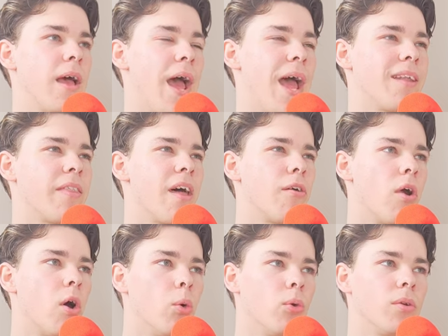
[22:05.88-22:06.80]
and their
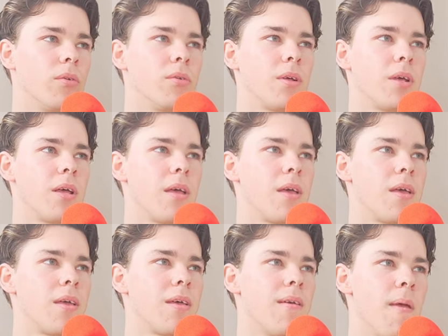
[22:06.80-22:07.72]
own
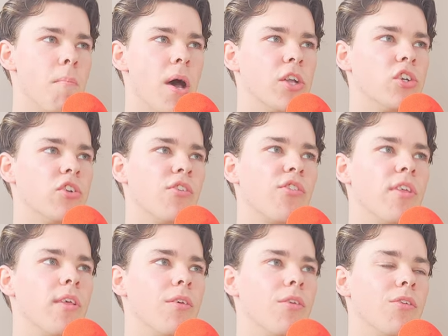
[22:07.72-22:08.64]

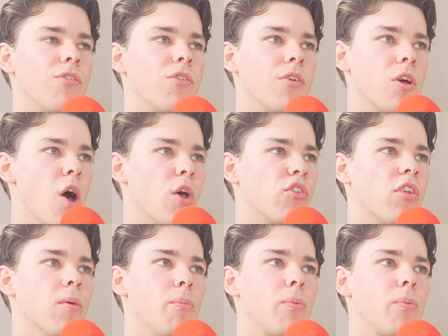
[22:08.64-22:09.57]
emergencies,
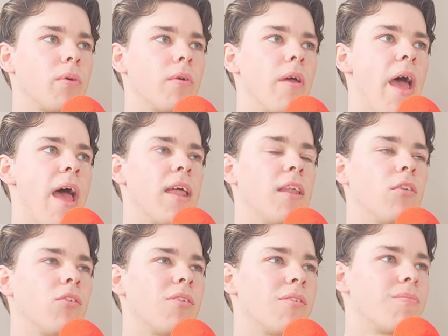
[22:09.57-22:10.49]
gossip,
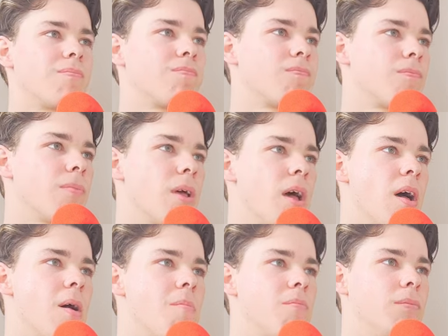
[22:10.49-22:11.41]
and
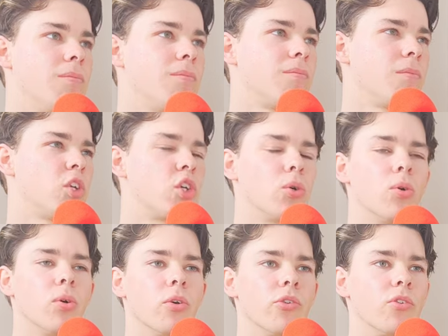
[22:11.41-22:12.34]

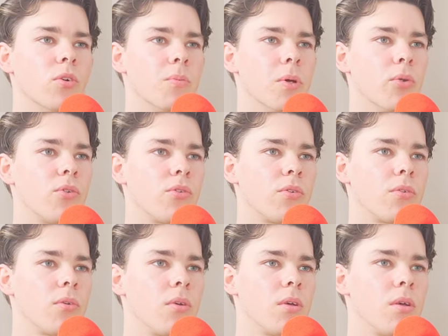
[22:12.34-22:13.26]
chores almost.
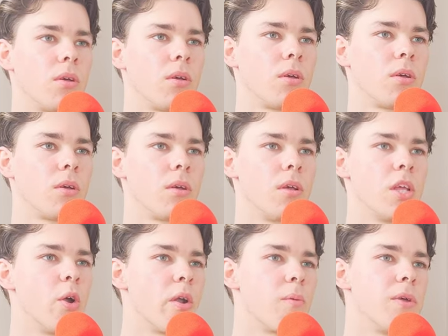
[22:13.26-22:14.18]
You
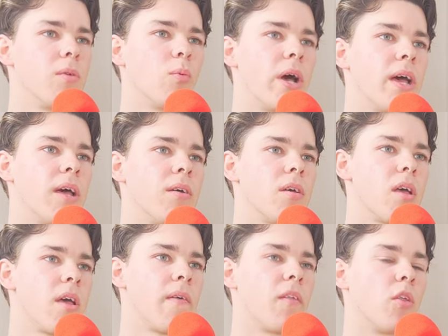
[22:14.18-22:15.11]
know what I mean? Where
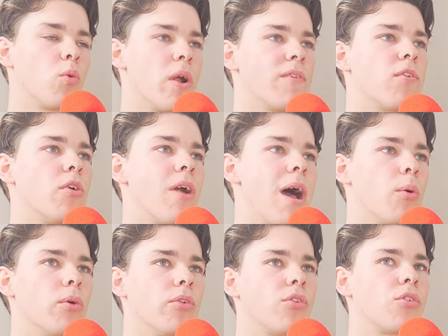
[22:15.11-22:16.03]
the 24
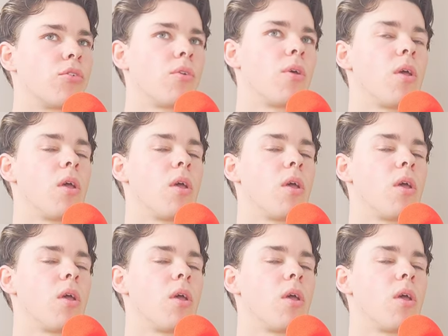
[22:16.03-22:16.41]
hours,